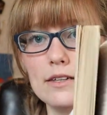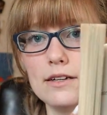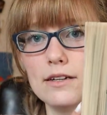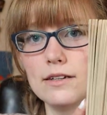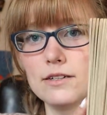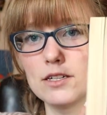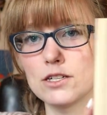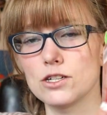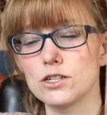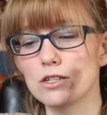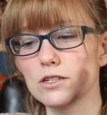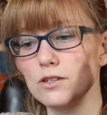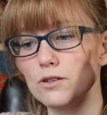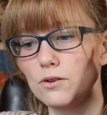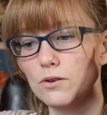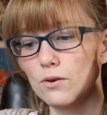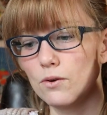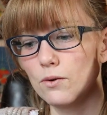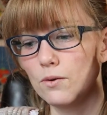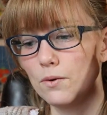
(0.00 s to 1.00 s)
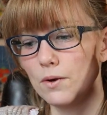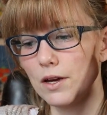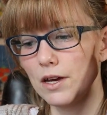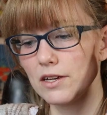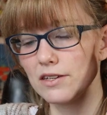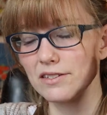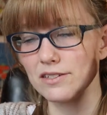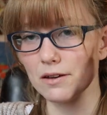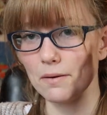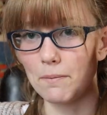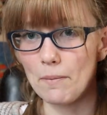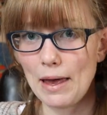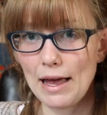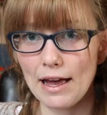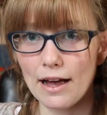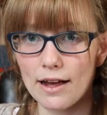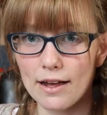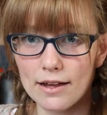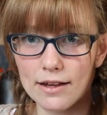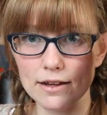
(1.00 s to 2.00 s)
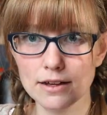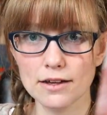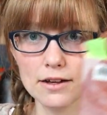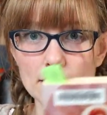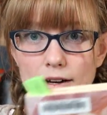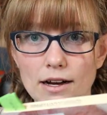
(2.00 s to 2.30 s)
in addition to some manga